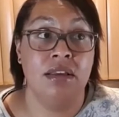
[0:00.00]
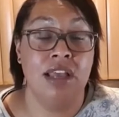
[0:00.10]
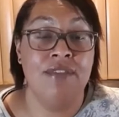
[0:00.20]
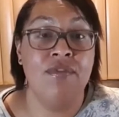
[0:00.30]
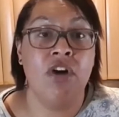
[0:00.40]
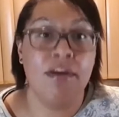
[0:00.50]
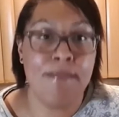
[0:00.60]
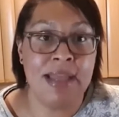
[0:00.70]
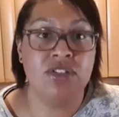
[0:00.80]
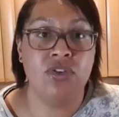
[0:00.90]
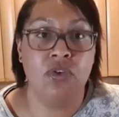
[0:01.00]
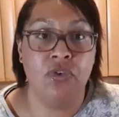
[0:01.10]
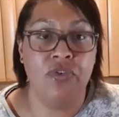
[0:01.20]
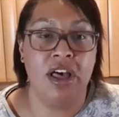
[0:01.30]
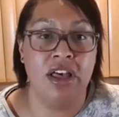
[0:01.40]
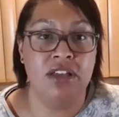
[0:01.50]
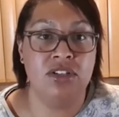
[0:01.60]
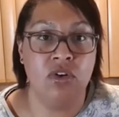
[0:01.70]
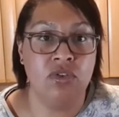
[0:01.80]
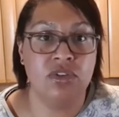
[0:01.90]
environmental for her
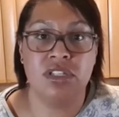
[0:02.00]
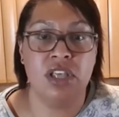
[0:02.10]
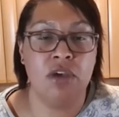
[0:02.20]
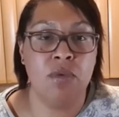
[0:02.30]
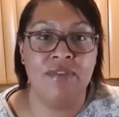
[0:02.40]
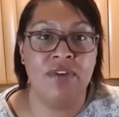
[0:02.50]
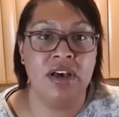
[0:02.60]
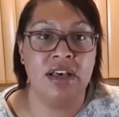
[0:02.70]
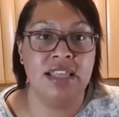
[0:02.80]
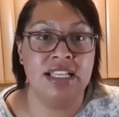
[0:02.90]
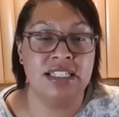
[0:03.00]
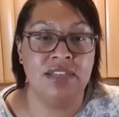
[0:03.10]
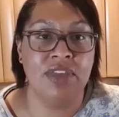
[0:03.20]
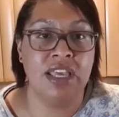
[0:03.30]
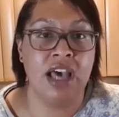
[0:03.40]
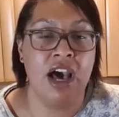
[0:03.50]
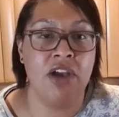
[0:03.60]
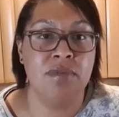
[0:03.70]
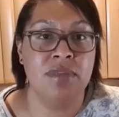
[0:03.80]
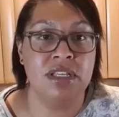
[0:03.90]
dogs, so whether there's something at
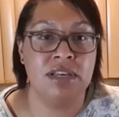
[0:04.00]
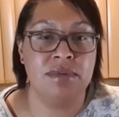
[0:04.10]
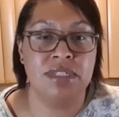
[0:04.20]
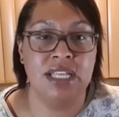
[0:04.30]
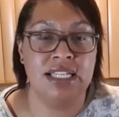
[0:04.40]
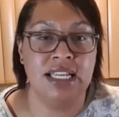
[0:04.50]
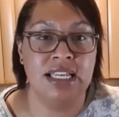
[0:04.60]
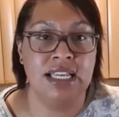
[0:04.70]
home that's upsetting the